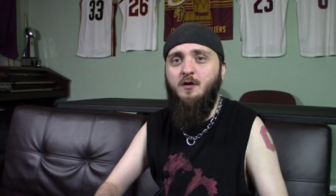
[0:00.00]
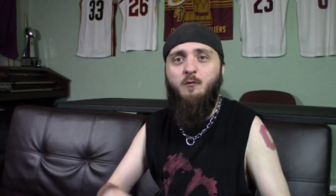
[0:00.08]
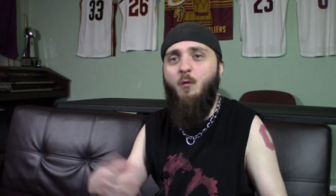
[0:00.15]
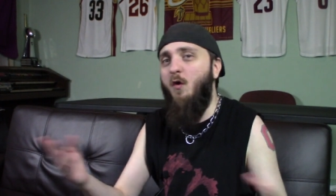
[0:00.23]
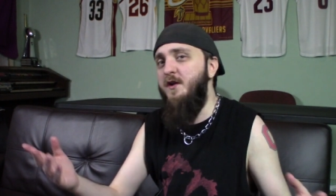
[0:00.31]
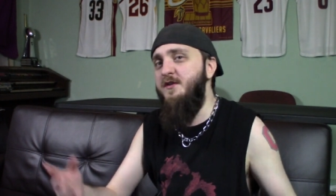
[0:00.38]

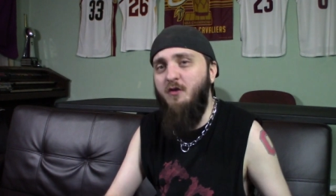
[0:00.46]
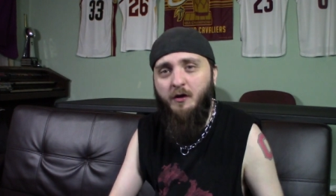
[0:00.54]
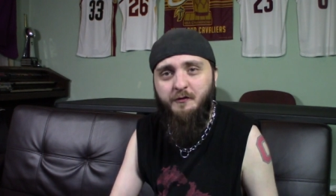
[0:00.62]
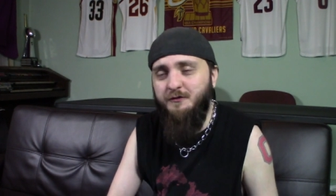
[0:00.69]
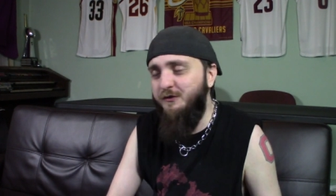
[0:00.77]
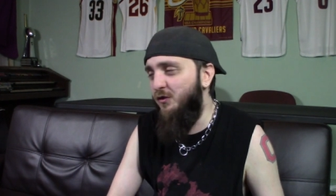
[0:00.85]
One
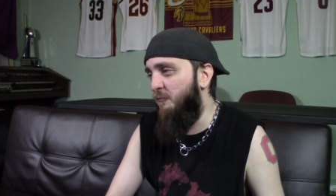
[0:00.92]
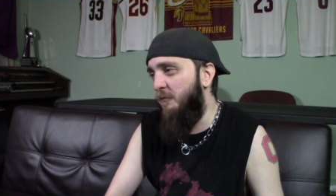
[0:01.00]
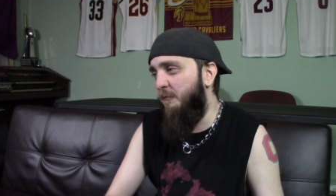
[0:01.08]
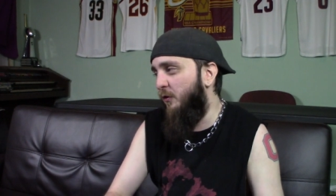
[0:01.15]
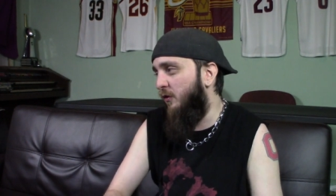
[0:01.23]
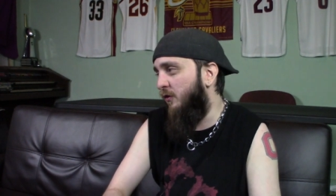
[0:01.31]
during the Super
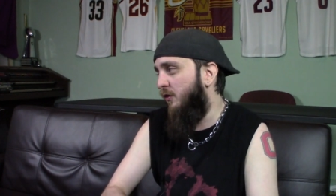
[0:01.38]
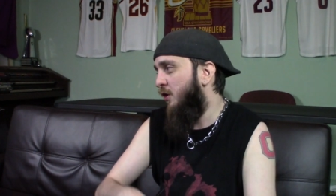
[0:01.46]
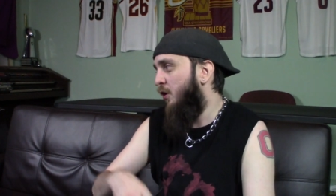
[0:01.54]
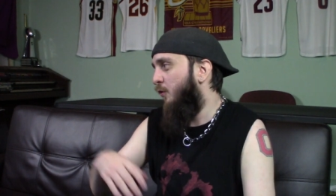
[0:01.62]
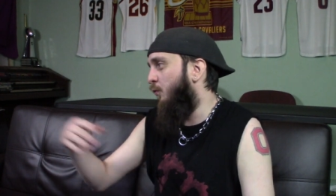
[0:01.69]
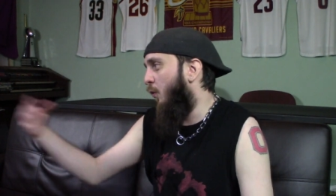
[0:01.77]
Bowl,
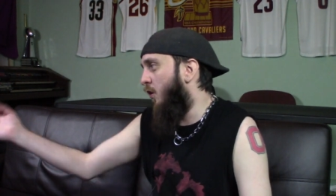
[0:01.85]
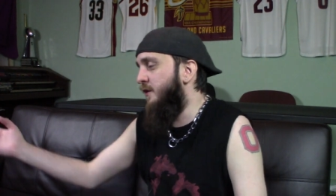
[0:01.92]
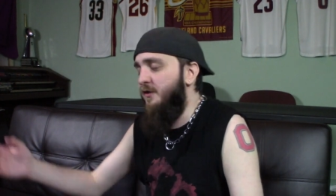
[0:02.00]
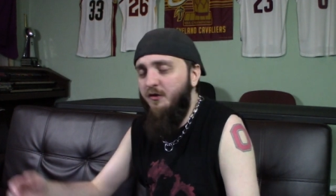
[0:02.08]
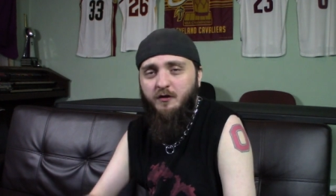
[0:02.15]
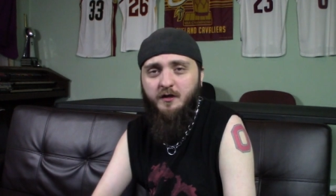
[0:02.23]

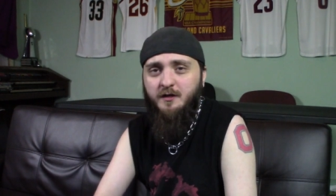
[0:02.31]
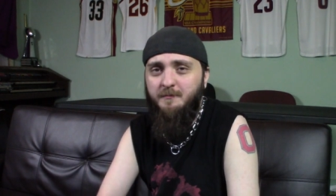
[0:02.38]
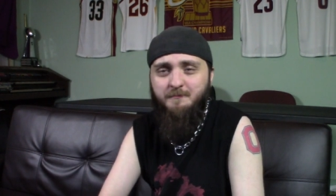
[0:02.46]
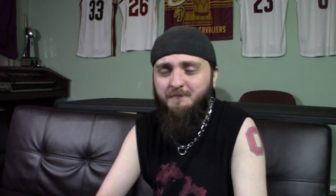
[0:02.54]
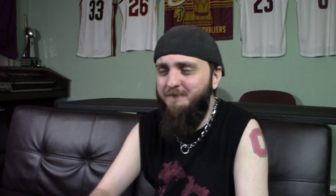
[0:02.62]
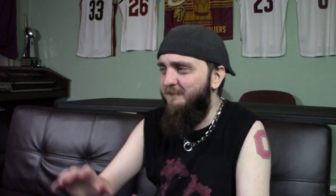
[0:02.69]
one during a,
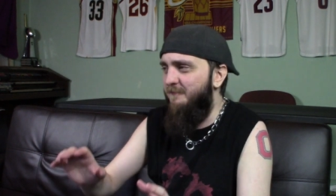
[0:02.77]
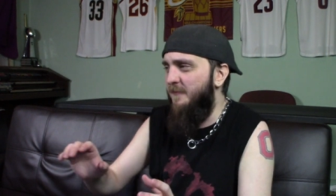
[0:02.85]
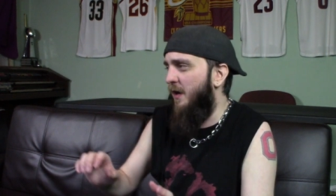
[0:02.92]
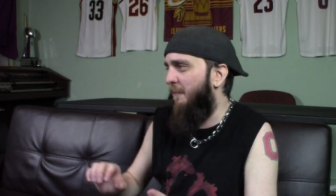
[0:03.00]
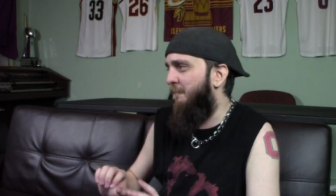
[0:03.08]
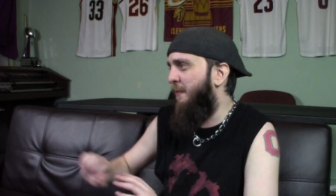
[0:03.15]

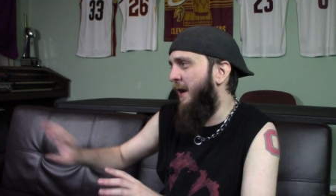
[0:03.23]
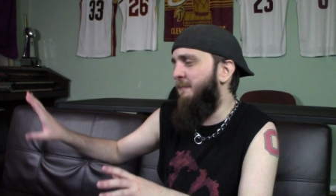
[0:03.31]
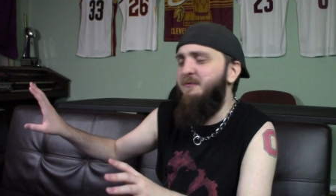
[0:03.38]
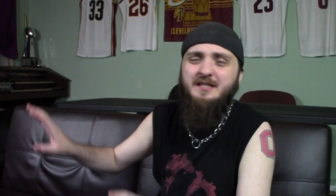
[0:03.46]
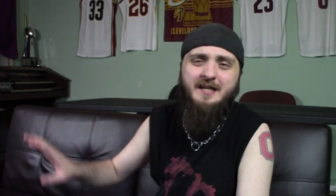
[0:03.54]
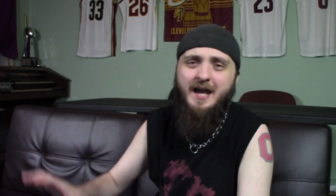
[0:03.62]
a
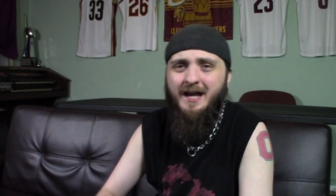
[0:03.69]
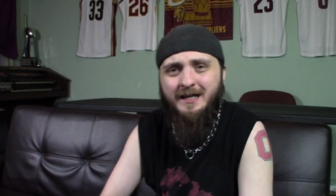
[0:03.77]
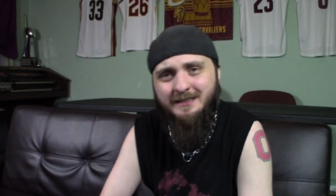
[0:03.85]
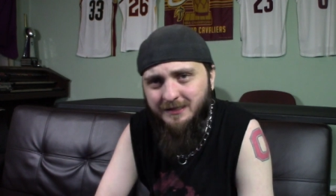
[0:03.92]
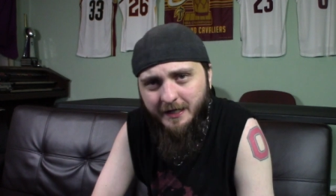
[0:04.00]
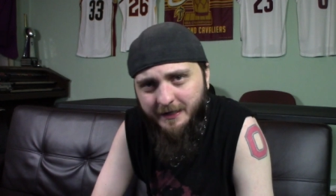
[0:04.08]
Pepsi
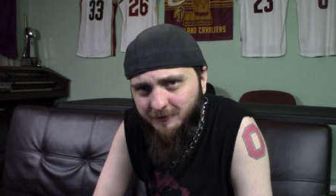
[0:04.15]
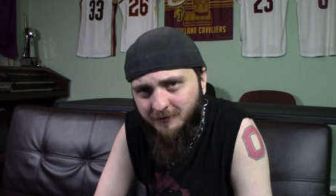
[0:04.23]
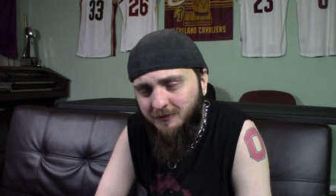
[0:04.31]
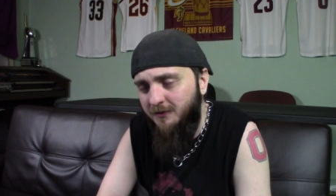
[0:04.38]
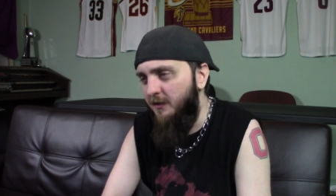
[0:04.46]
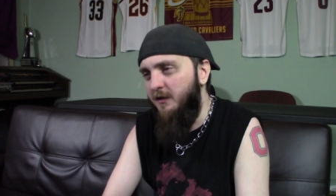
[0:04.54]
ad
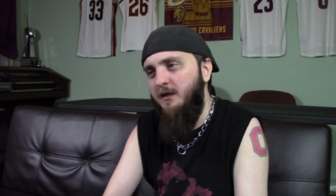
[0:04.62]
later.